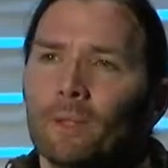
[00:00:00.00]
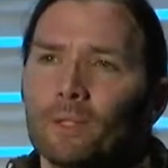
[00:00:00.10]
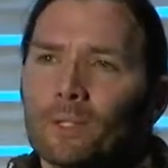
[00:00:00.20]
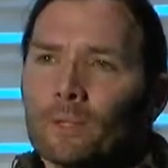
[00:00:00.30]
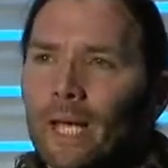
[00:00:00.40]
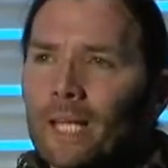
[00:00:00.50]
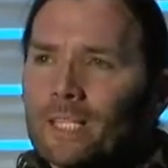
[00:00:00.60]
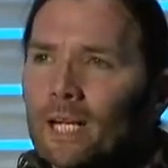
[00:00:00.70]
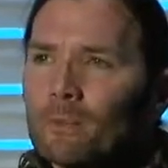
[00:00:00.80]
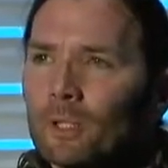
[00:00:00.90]
So the
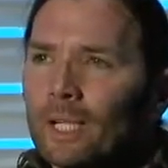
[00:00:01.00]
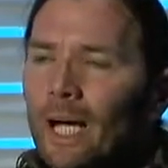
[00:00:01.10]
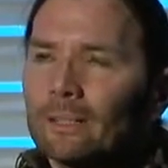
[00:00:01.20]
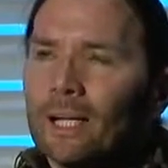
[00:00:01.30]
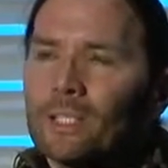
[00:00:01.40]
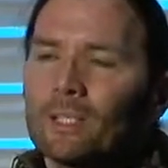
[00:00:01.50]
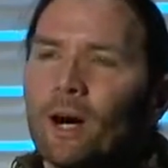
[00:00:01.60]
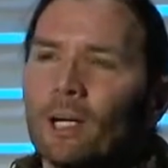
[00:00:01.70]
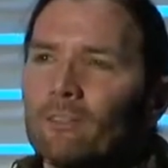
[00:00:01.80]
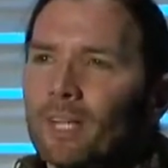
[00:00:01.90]
enzymes are catalyzing
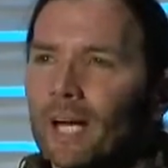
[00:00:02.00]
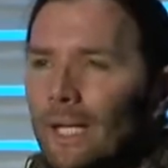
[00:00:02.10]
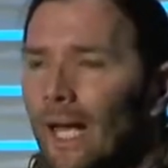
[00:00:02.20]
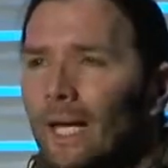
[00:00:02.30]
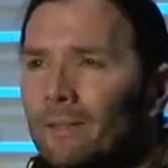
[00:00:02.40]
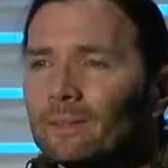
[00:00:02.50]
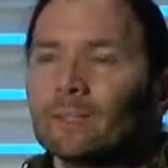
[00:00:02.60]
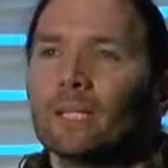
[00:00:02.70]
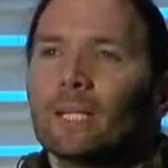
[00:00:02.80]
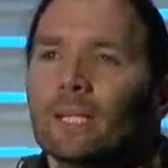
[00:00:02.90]
all of that, and
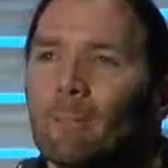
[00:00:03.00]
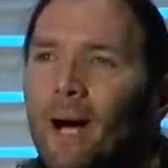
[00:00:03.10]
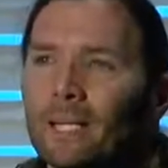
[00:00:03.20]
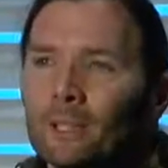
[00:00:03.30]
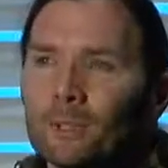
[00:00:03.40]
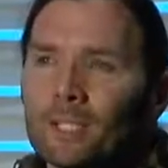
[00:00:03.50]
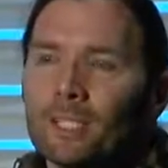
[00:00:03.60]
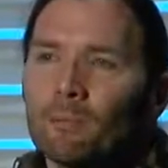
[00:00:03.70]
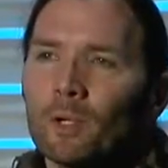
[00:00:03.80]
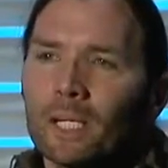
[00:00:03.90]
the body uses
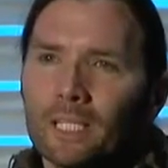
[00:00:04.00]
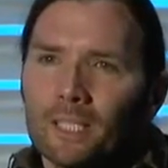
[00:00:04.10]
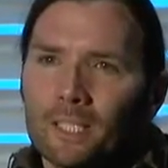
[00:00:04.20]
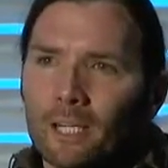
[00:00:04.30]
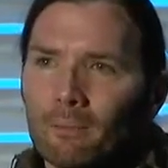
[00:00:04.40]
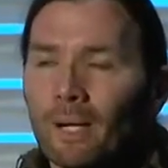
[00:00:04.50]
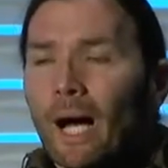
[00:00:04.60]
them where it needs them.